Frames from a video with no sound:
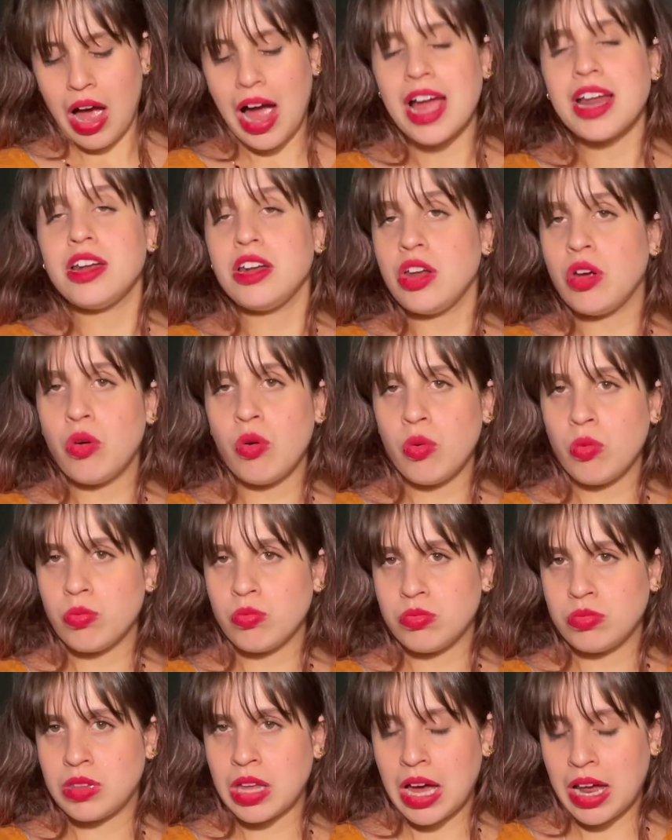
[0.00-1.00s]
I knew
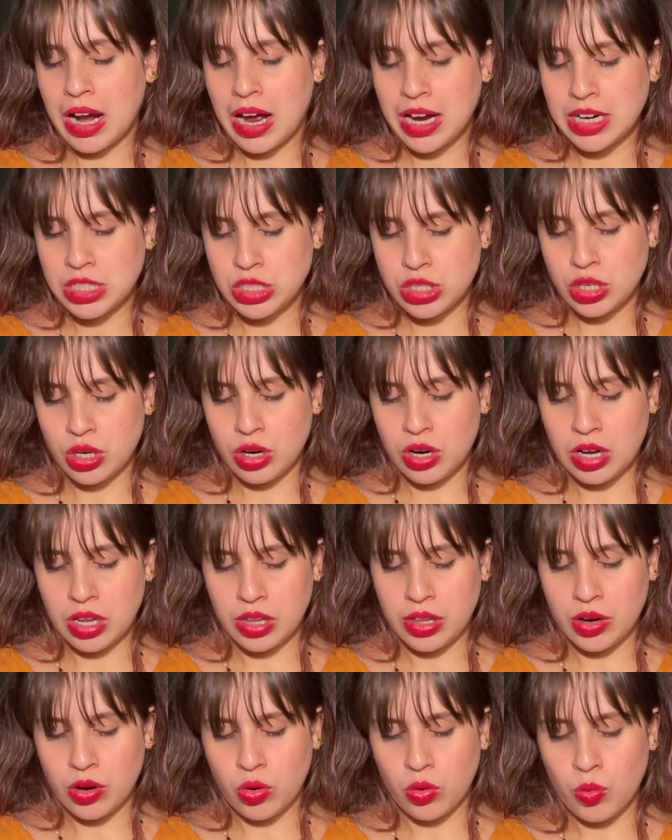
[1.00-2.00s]
that I took a
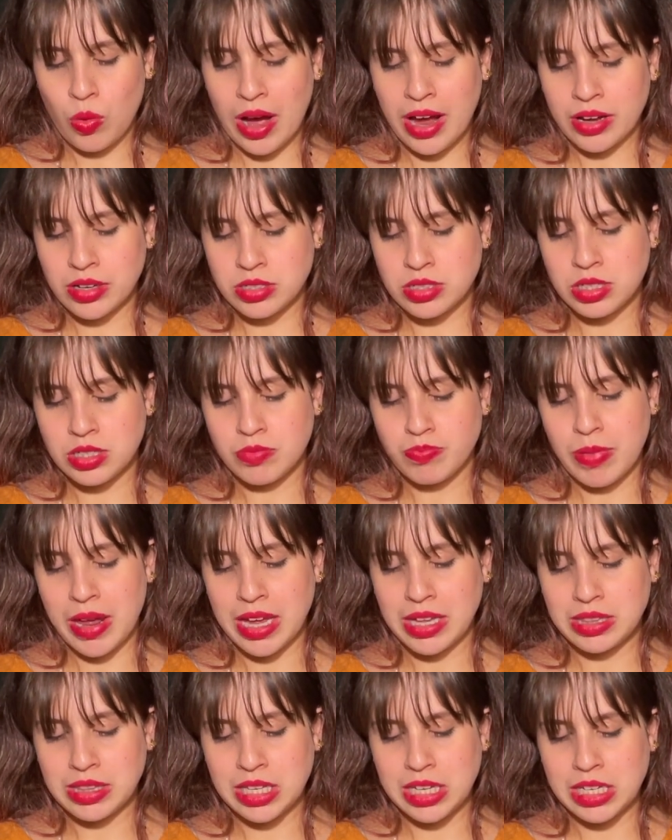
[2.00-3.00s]
little while to
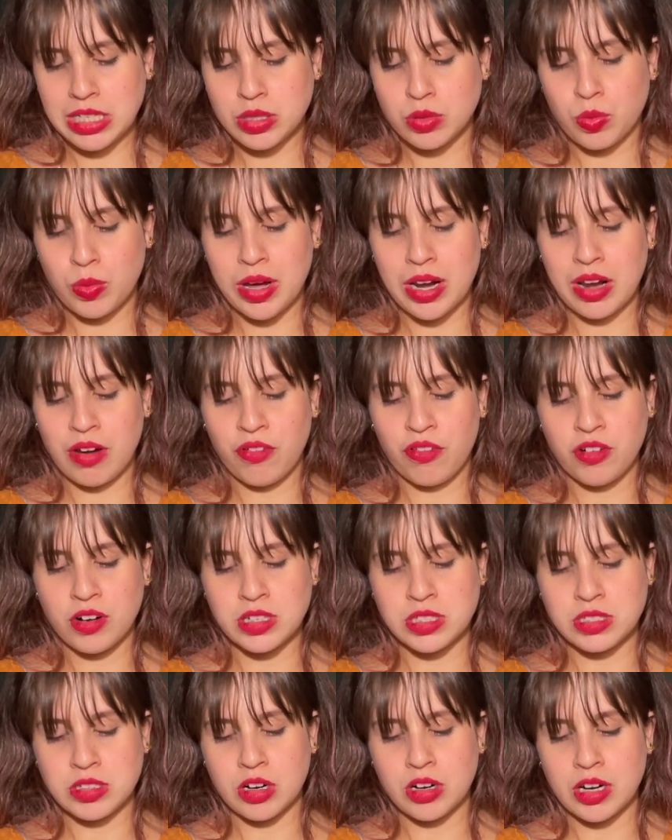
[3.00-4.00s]
make these when I
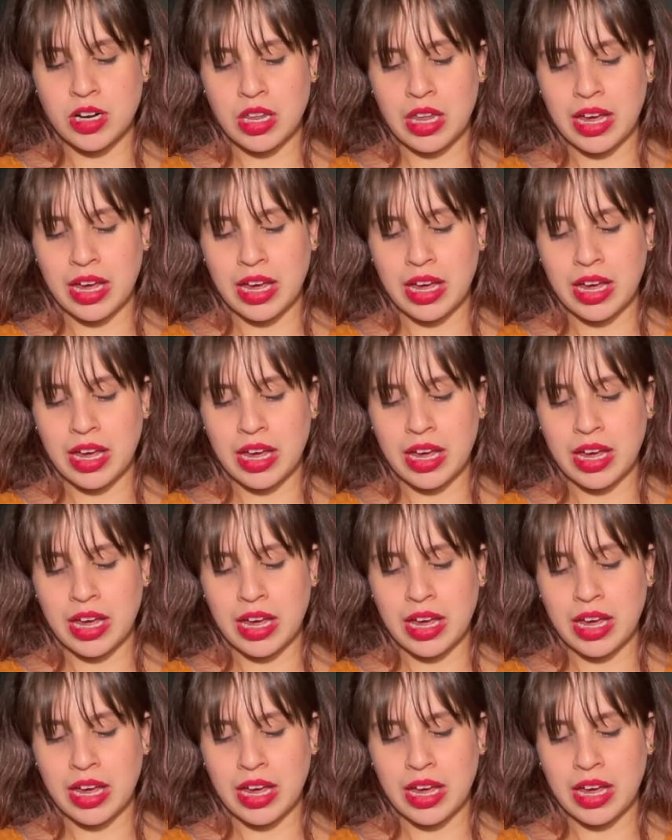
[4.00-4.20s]
first started.